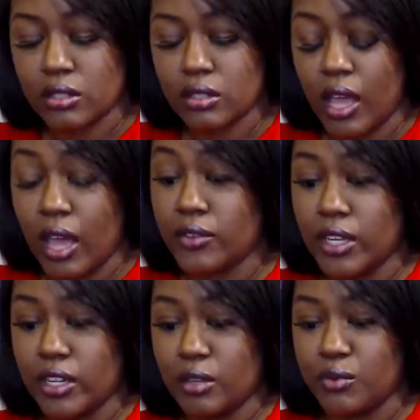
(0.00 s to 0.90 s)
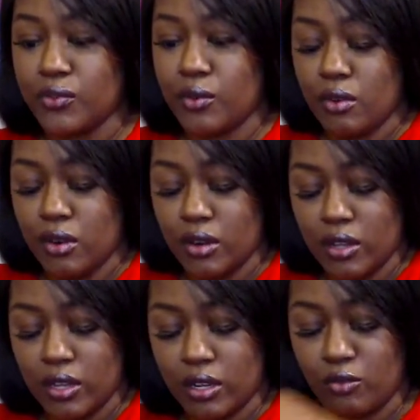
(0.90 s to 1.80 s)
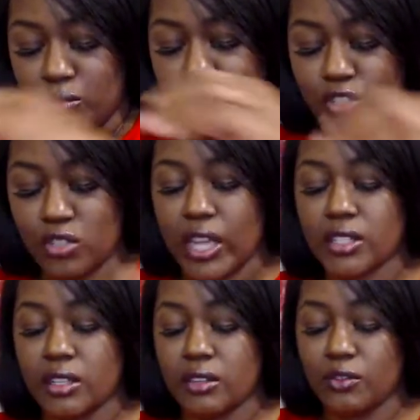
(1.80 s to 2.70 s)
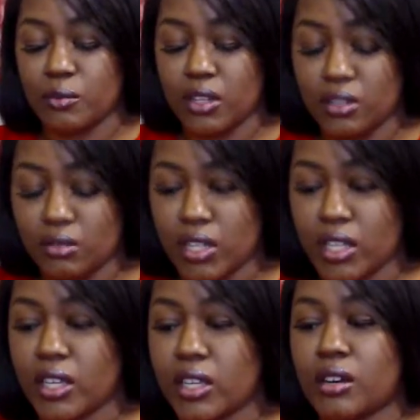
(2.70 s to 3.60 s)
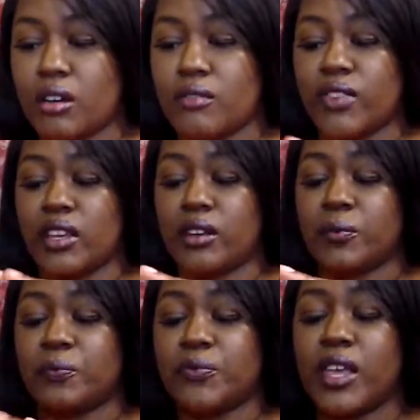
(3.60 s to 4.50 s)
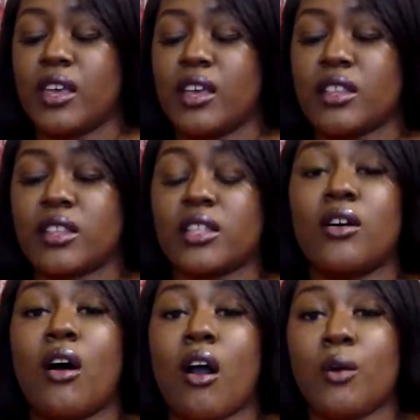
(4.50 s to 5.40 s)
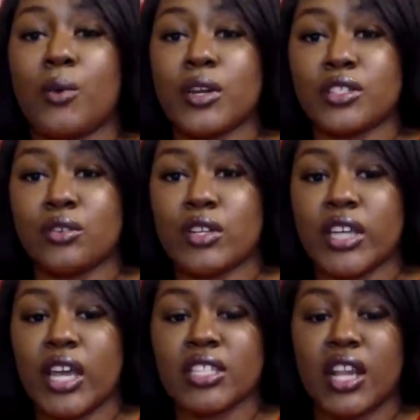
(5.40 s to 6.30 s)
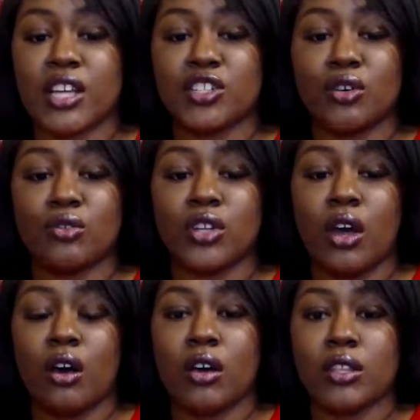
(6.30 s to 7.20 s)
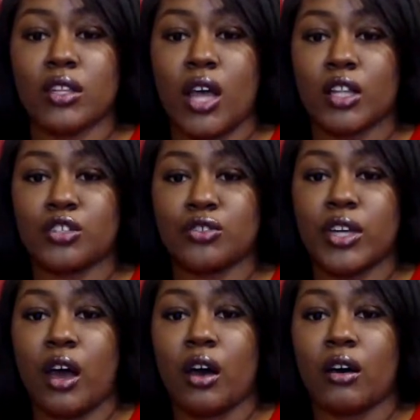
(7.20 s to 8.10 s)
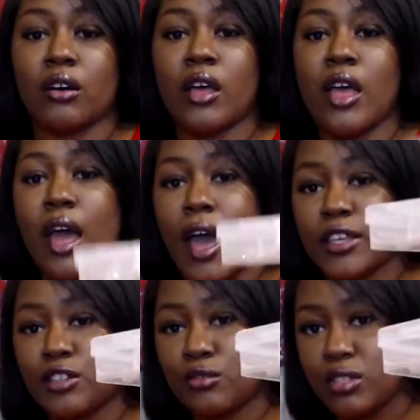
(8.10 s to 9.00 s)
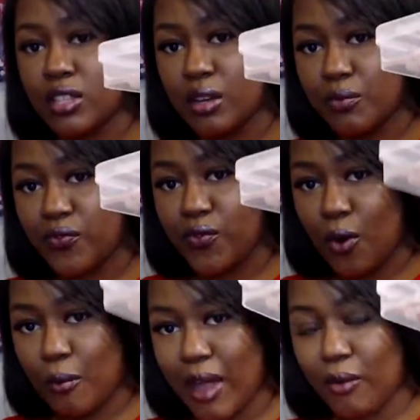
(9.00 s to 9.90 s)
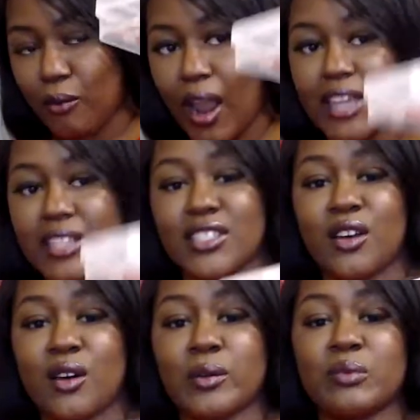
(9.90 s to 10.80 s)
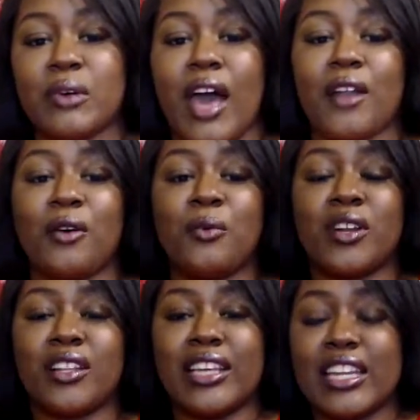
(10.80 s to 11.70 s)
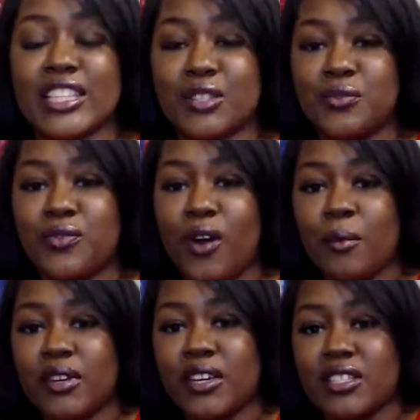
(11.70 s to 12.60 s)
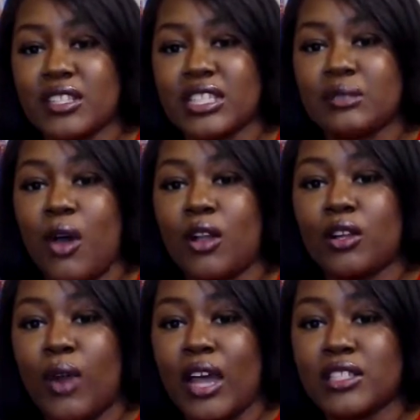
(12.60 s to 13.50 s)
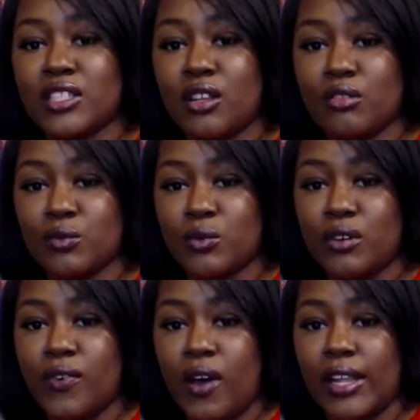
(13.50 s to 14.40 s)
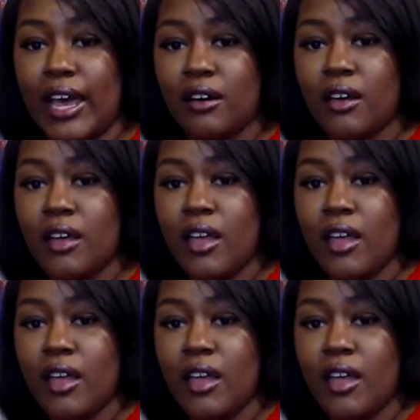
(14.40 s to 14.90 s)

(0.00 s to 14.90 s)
I've done it before, and it would be a tragedy for me to do it again on video. The little hardware storage case that I showed y'all in the Dollar Tree haul, I use them for my rhinestones, but I don't want to lean it too far because the smaller rhinestones will fall out.